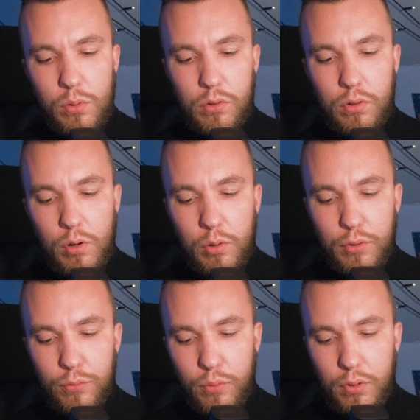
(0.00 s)
are
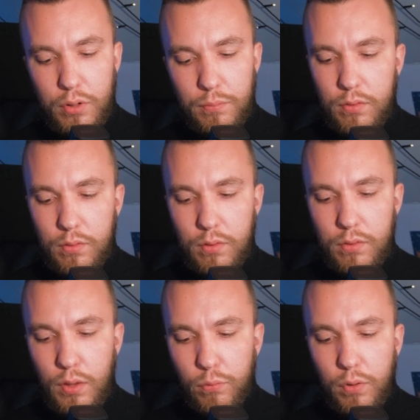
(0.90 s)
looking for
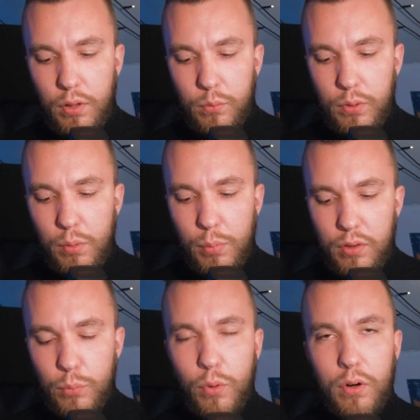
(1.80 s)
something with a
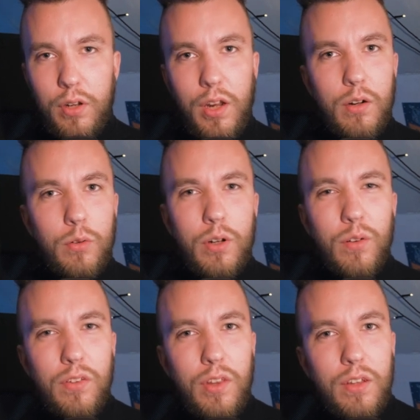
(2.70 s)
bit more
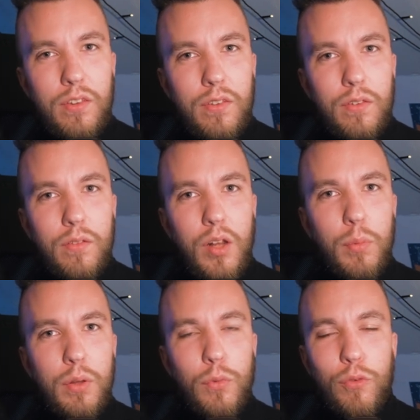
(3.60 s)
characteristics and a bit more